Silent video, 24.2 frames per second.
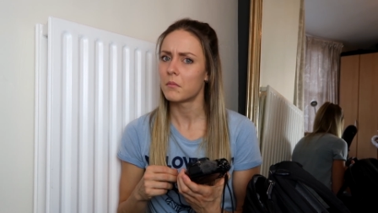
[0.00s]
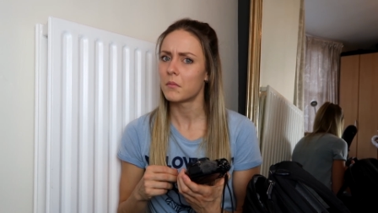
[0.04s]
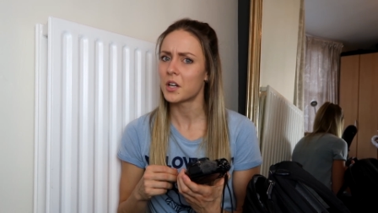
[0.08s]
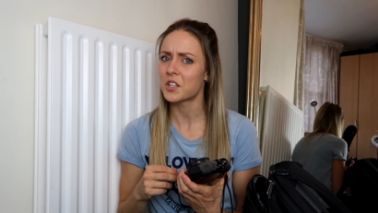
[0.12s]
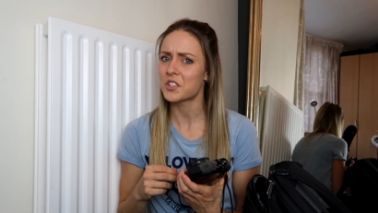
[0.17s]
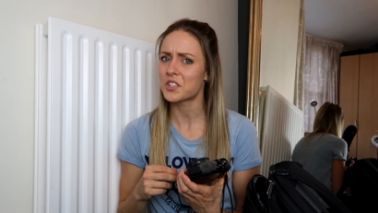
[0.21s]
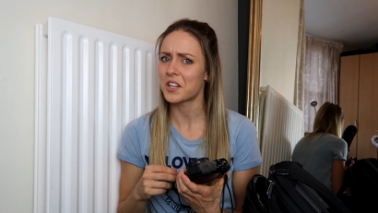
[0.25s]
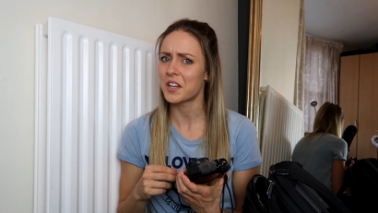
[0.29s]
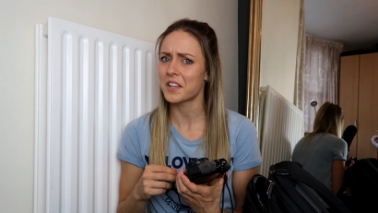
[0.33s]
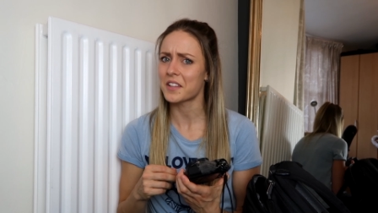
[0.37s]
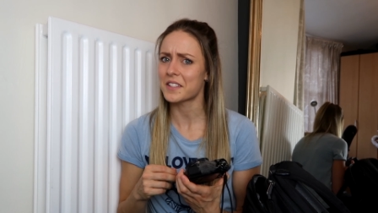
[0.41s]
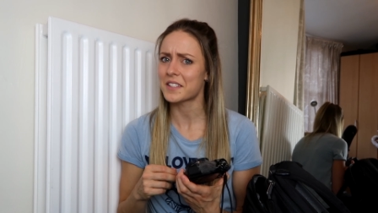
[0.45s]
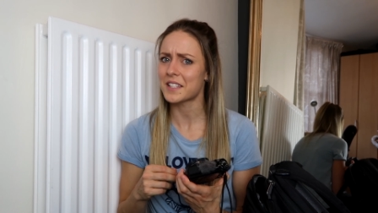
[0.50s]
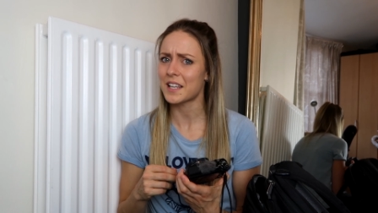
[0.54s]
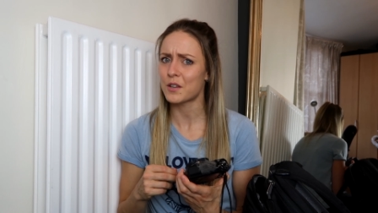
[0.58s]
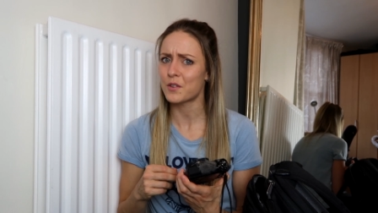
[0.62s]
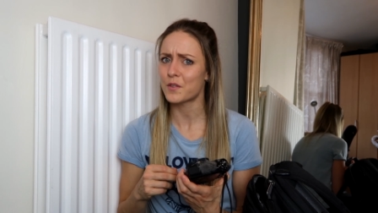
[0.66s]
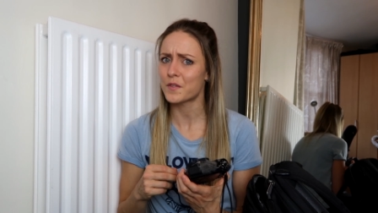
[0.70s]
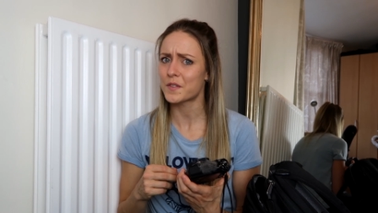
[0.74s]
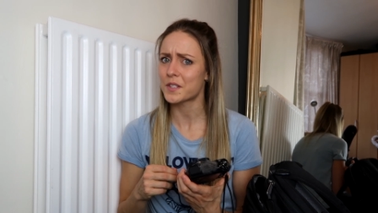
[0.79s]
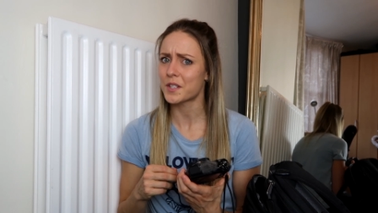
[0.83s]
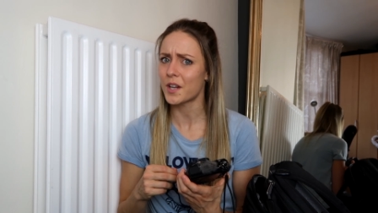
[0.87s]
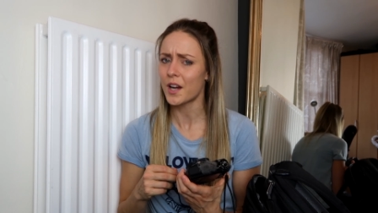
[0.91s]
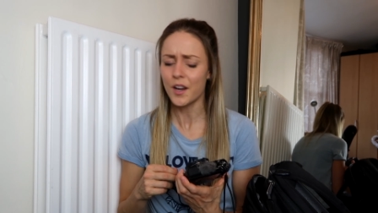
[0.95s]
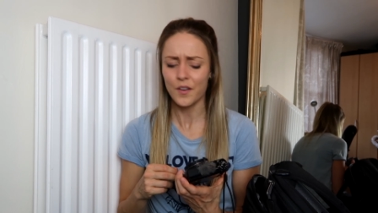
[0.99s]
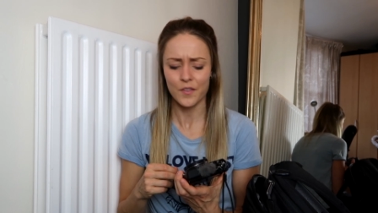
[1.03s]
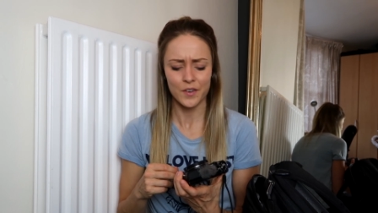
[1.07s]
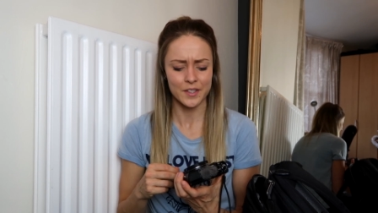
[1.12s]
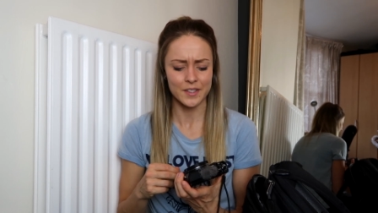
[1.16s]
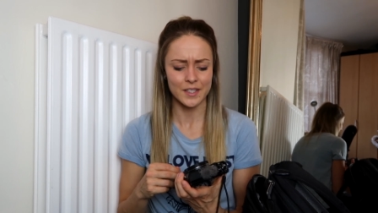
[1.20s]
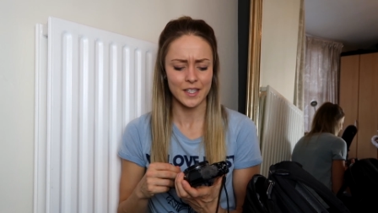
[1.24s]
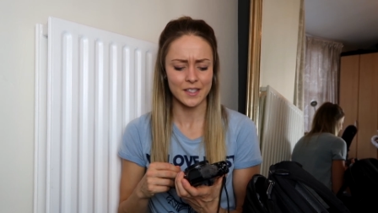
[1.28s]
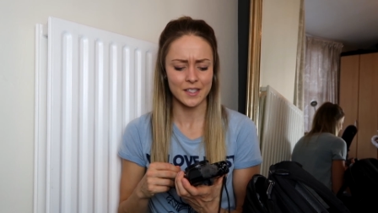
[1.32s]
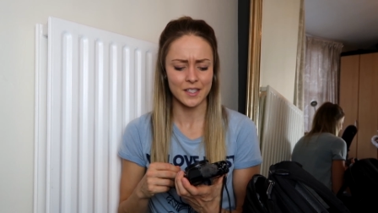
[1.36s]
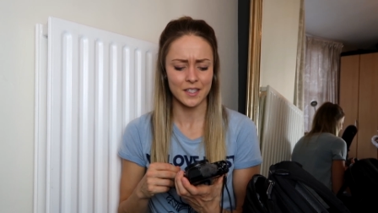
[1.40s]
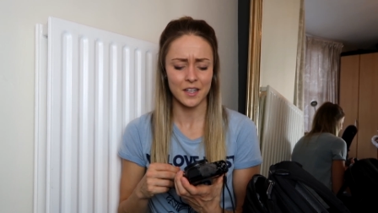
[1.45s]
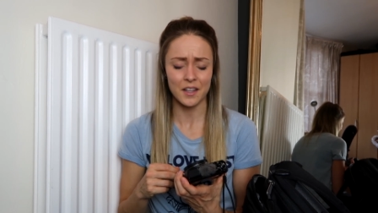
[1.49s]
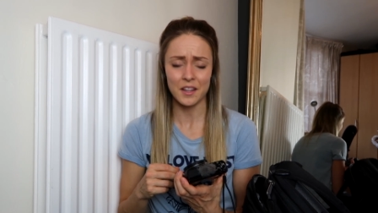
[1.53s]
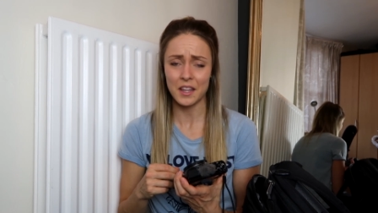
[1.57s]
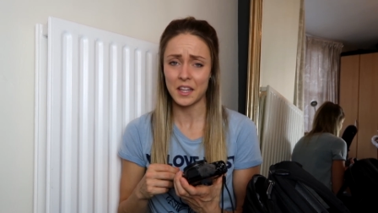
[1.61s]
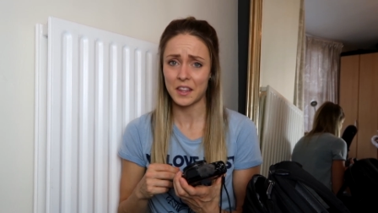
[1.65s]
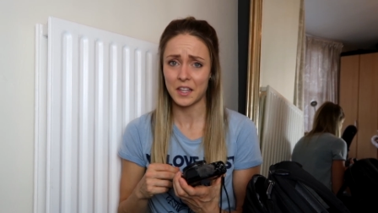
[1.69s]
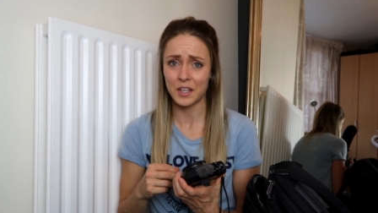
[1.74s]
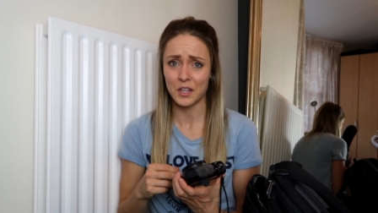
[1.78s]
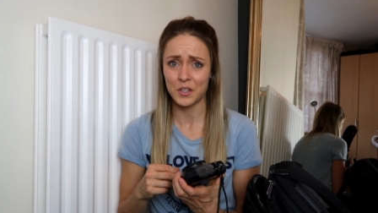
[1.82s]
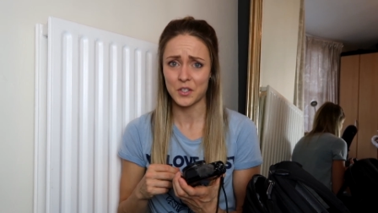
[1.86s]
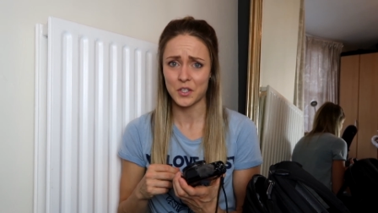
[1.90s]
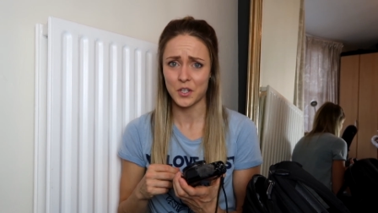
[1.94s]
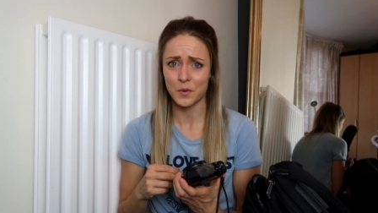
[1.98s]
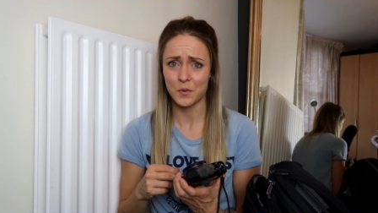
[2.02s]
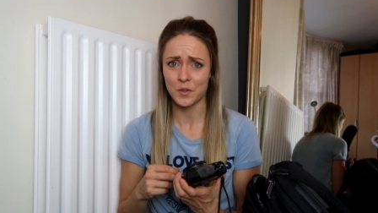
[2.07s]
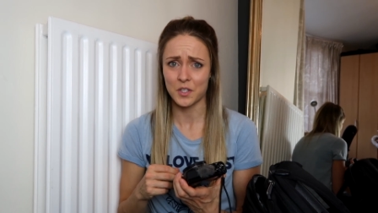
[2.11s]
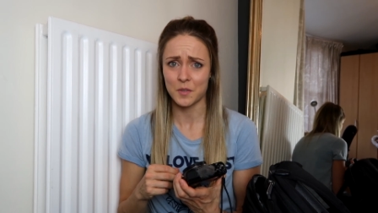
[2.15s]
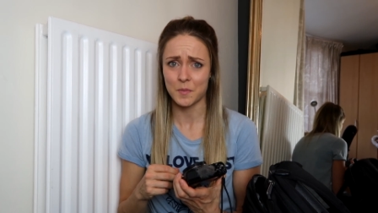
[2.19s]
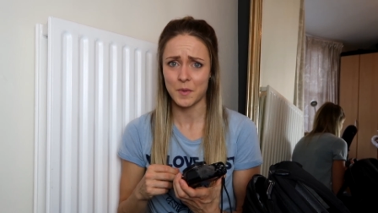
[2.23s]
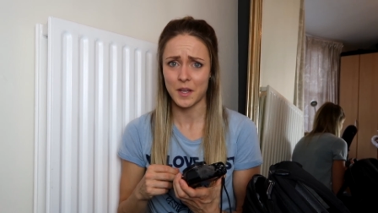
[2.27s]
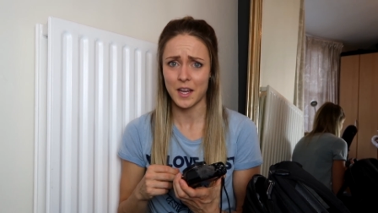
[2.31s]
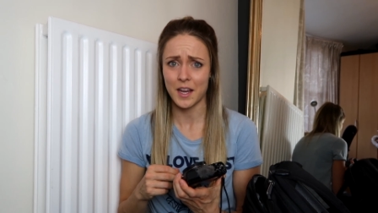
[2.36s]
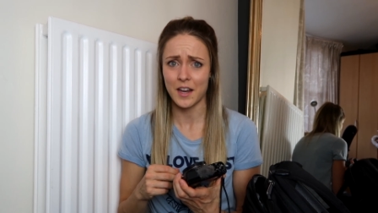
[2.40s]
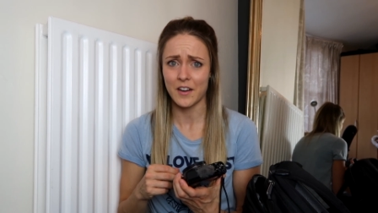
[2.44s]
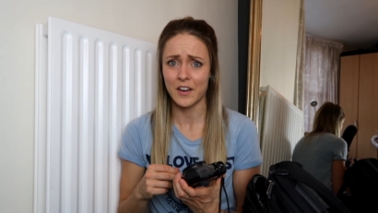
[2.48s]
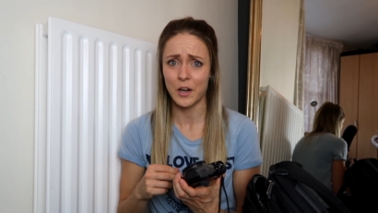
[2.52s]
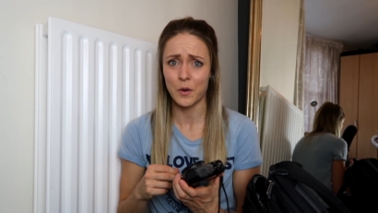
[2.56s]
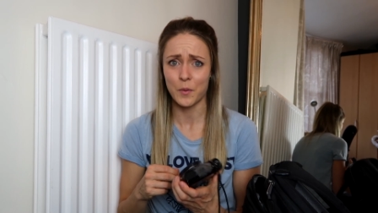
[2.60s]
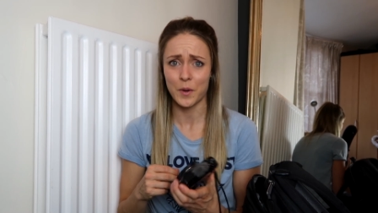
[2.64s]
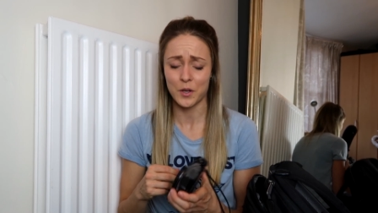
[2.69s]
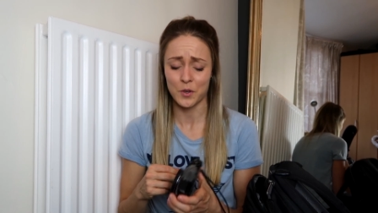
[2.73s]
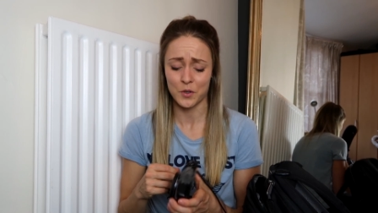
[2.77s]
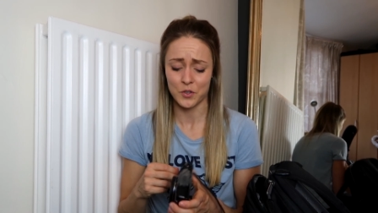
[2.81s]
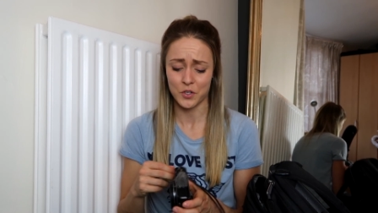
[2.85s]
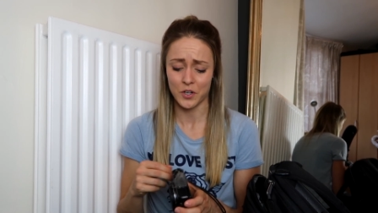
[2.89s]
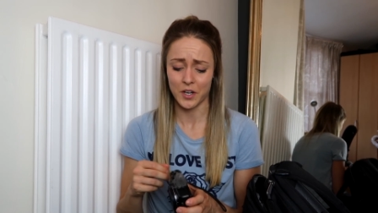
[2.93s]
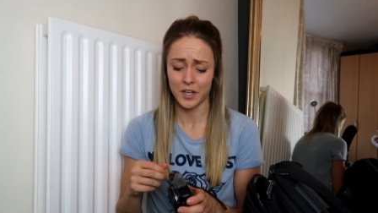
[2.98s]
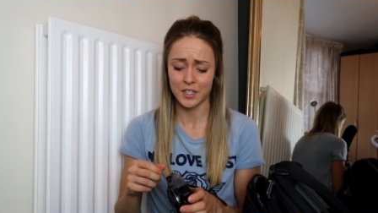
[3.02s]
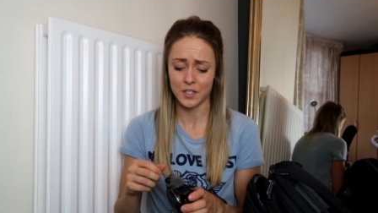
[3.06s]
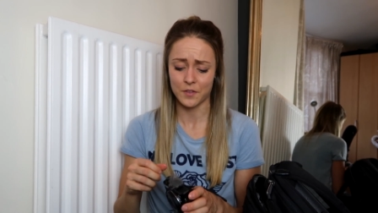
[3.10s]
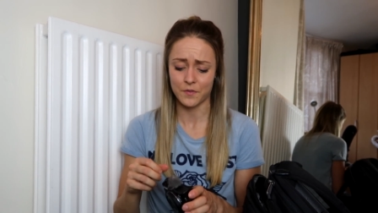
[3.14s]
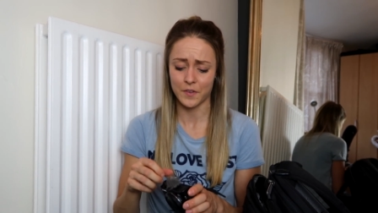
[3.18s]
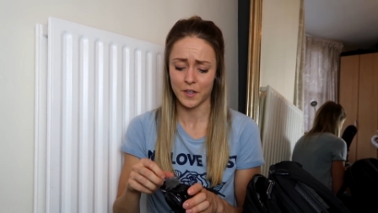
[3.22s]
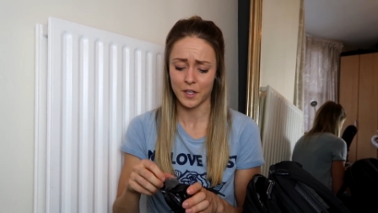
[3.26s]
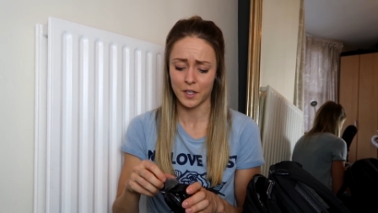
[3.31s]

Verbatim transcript: much like the sound of sirens. That's another thing you don't want to be hearing when you're trying to